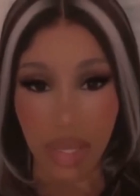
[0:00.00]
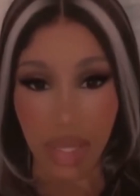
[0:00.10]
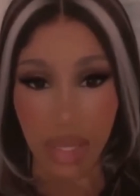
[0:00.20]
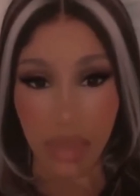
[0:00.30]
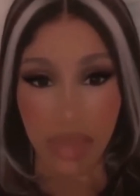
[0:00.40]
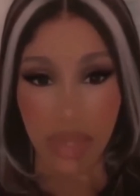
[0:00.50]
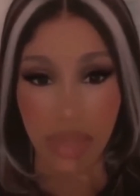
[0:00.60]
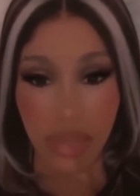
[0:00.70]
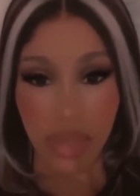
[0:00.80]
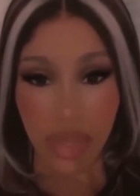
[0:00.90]
Okay, I'm gonna take
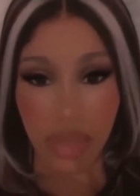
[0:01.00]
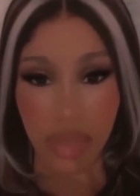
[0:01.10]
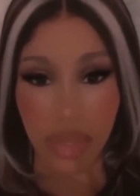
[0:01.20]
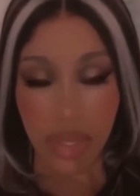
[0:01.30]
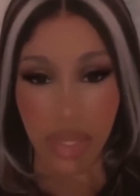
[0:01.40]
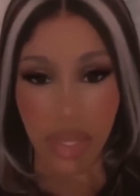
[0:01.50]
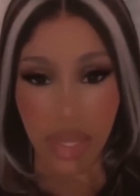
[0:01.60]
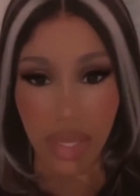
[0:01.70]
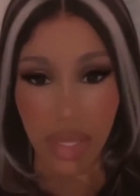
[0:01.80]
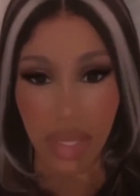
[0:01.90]
the filter off.
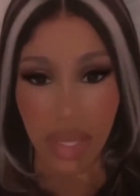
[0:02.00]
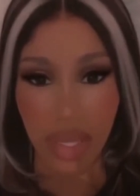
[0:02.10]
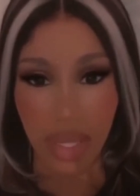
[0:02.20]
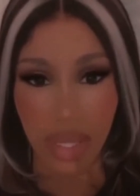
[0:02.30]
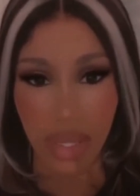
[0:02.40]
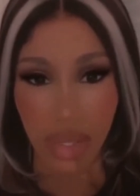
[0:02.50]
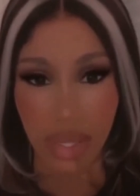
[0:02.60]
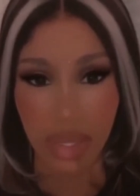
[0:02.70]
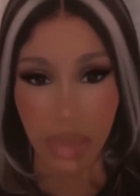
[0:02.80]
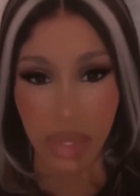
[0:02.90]
Oh, I don't know
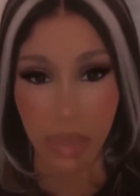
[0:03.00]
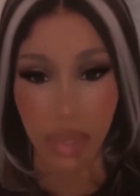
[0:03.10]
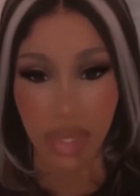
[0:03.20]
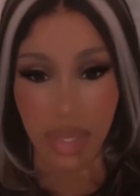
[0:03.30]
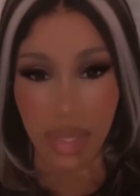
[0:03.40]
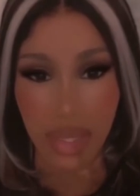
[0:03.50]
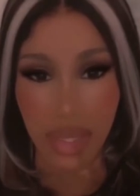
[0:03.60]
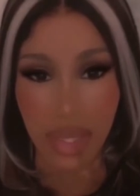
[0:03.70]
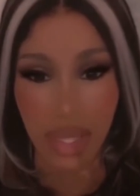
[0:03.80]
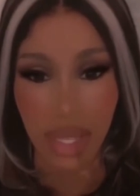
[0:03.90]
how to do it no more.
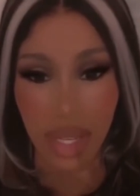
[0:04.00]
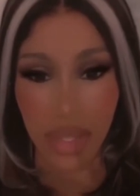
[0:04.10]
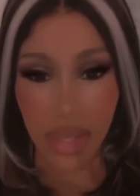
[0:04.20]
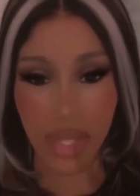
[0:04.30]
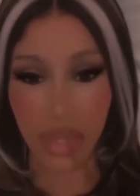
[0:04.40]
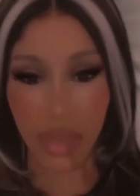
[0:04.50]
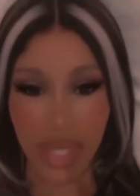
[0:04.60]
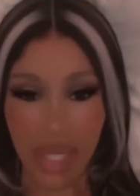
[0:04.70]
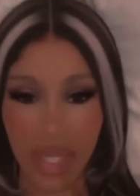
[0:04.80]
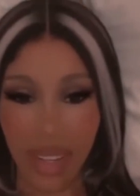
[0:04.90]
I don't know how to do it.